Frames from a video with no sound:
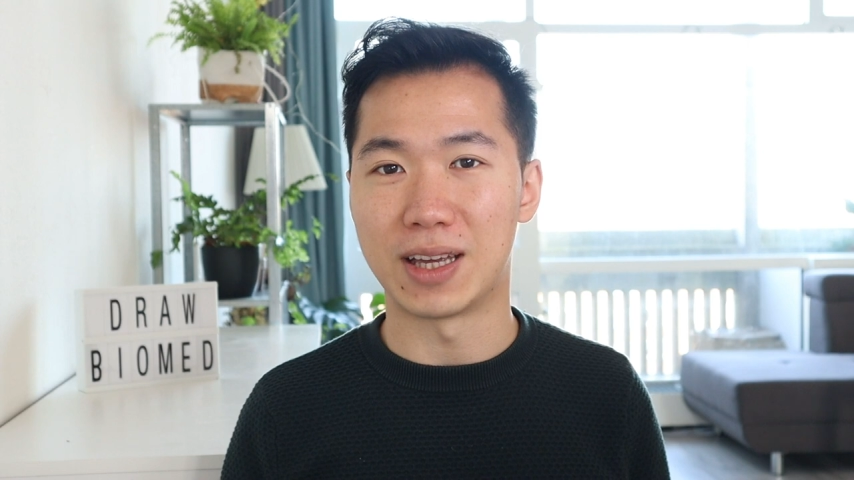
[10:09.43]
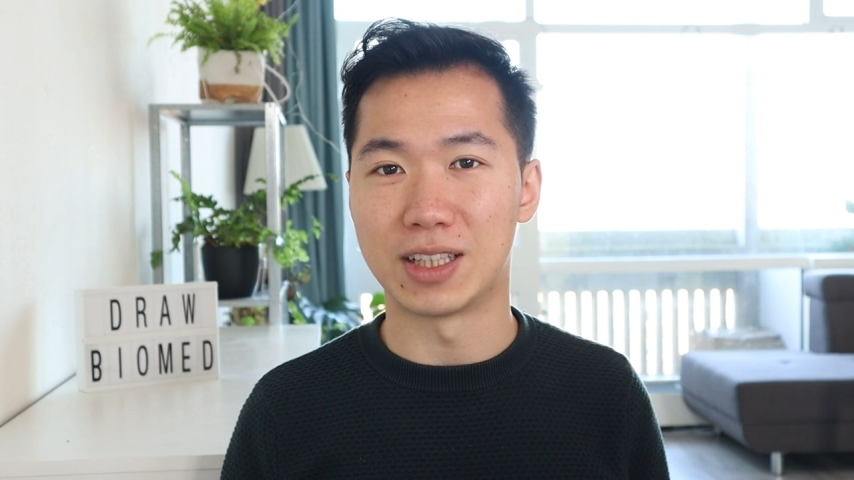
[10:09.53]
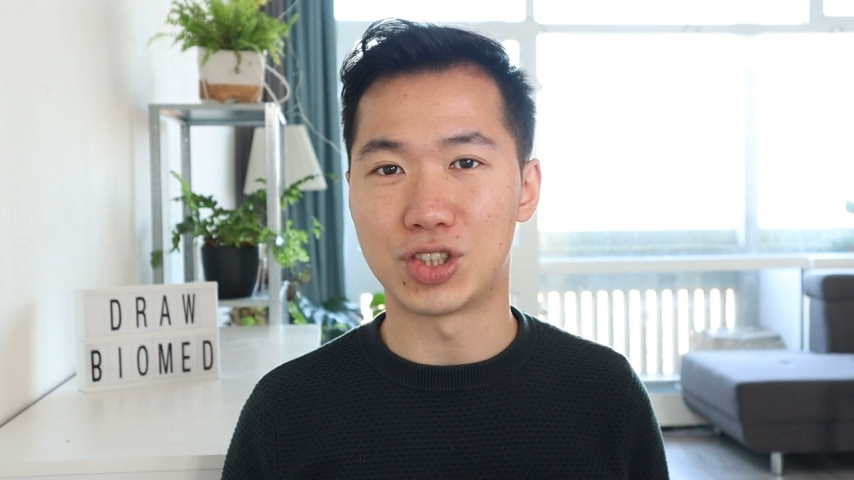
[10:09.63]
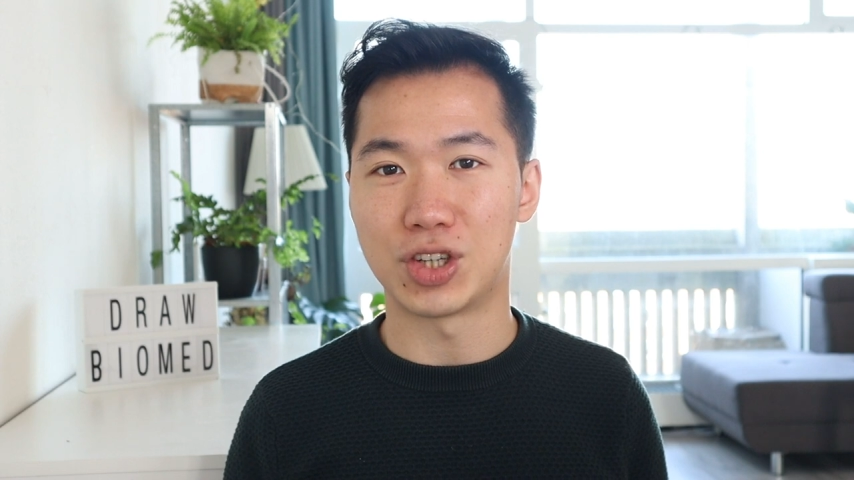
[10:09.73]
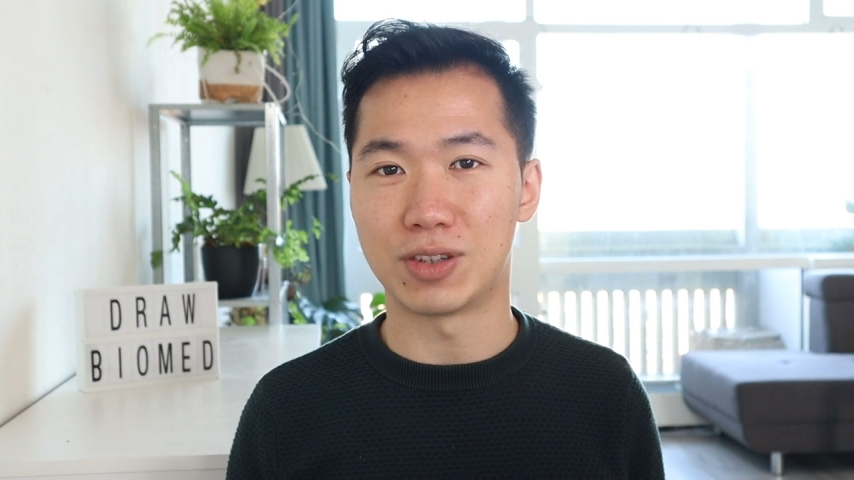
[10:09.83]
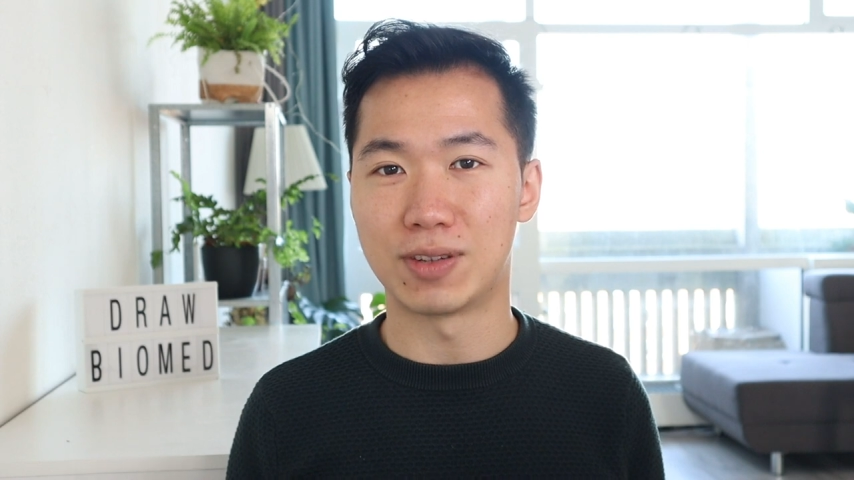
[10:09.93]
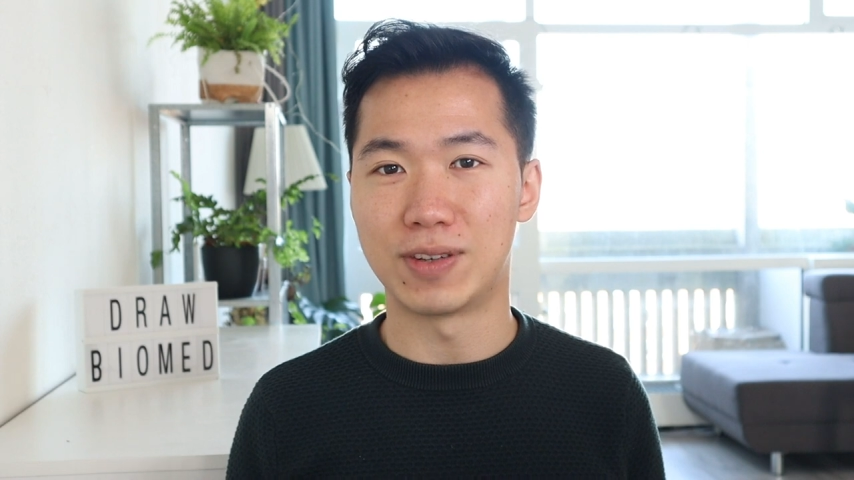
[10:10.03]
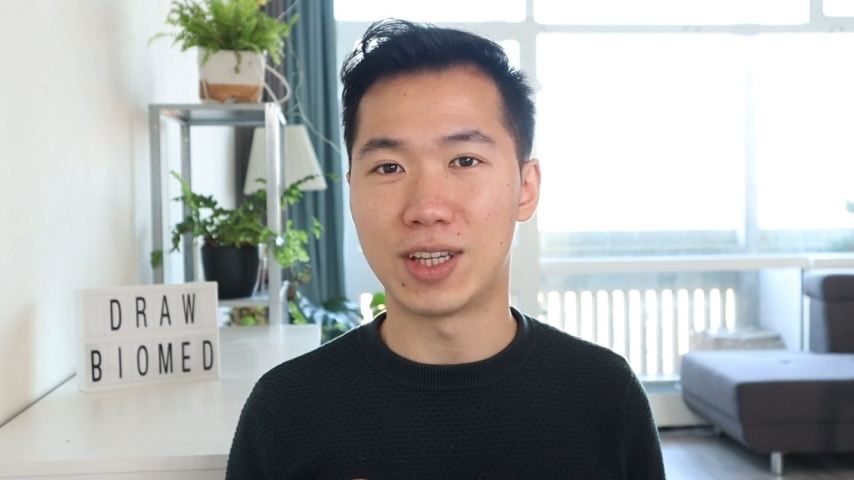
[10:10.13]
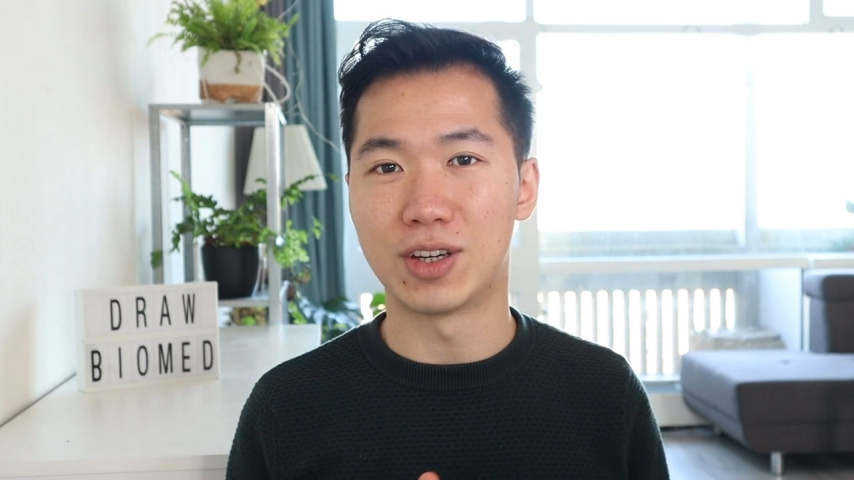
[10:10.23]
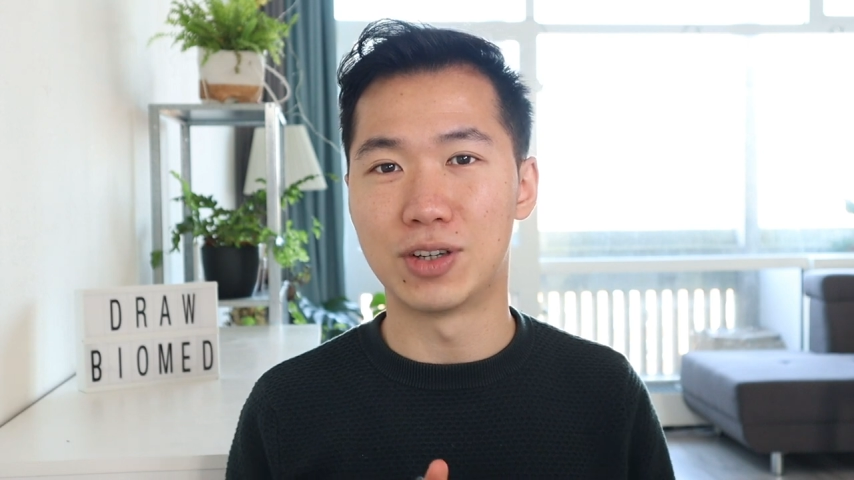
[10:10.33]
and share the
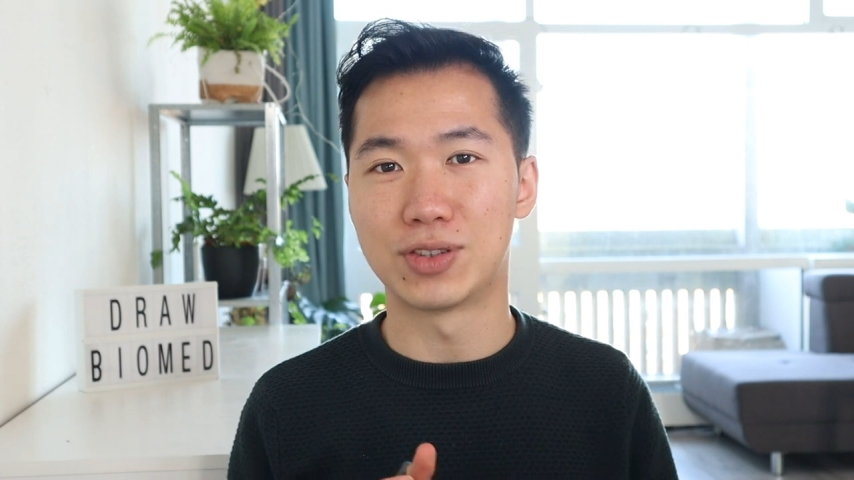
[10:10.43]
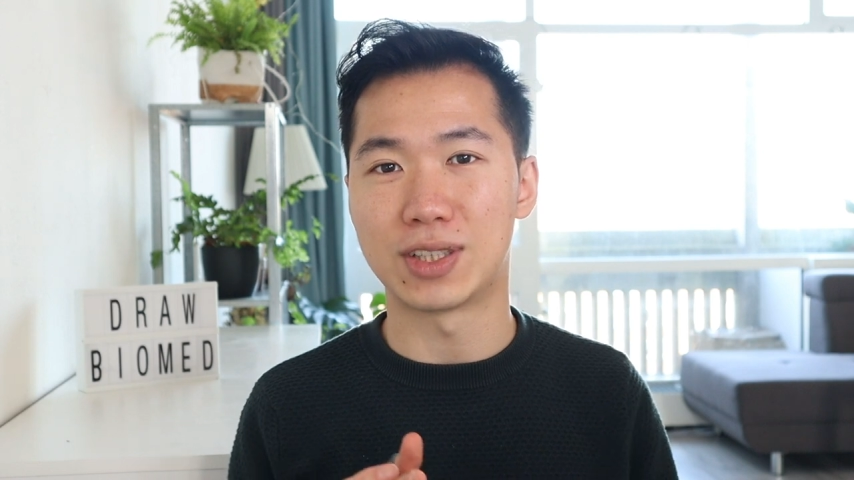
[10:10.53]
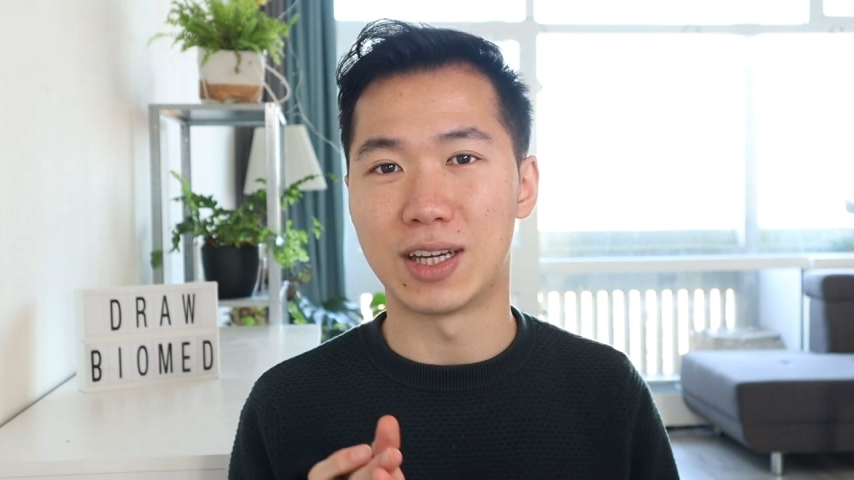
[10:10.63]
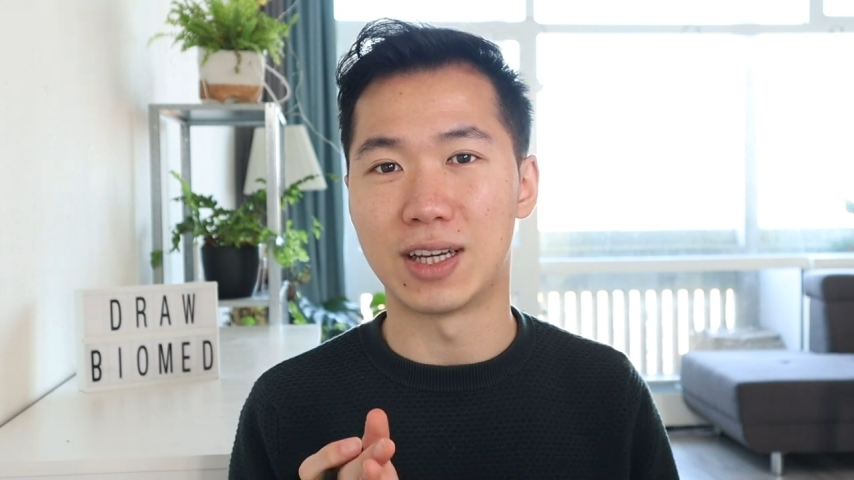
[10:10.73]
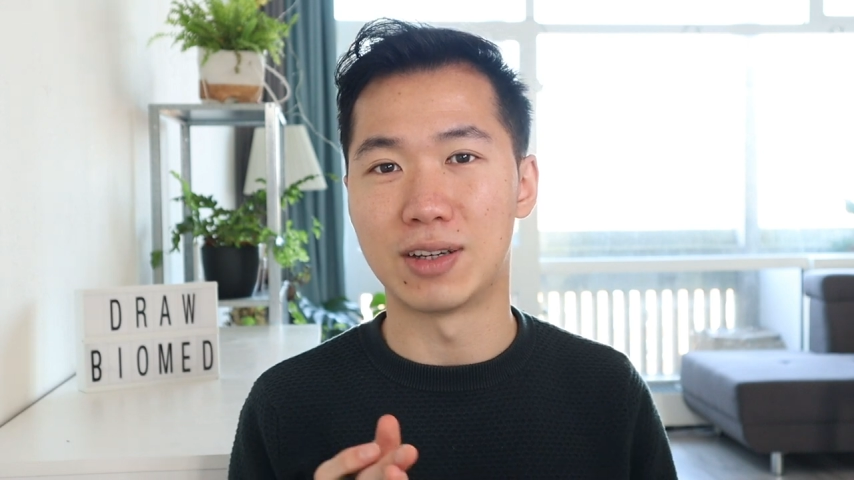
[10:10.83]
videos